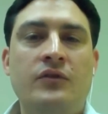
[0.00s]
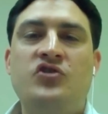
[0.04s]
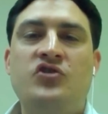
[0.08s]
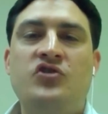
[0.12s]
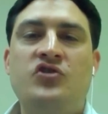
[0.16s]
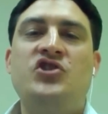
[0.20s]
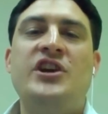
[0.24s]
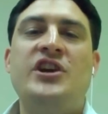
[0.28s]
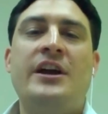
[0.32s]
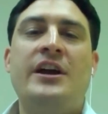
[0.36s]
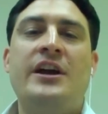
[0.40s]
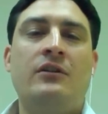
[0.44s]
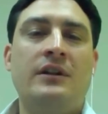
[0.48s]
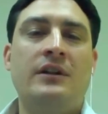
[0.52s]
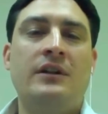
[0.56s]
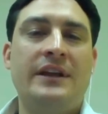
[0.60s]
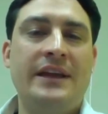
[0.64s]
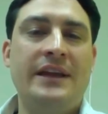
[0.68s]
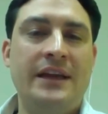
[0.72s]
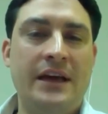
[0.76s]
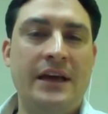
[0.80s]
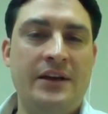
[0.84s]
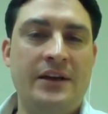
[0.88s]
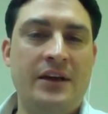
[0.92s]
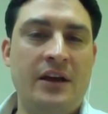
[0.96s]

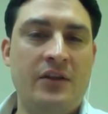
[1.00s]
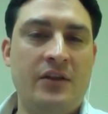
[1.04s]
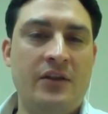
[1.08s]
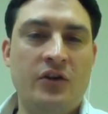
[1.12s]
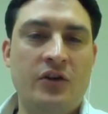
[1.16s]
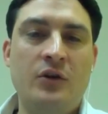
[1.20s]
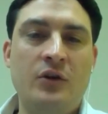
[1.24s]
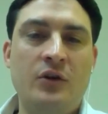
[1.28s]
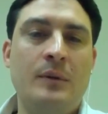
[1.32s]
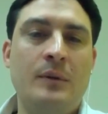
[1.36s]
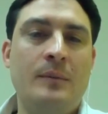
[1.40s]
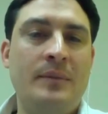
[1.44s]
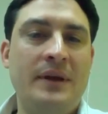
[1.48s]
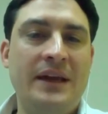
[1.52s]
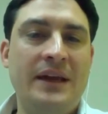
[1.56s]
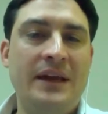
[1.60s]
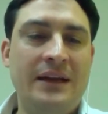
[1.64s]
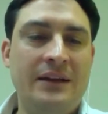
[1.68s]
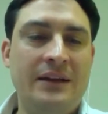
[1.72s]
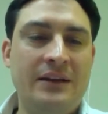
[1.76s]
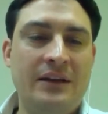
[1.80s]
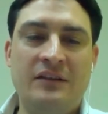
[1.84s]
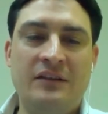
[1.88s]
generally another human being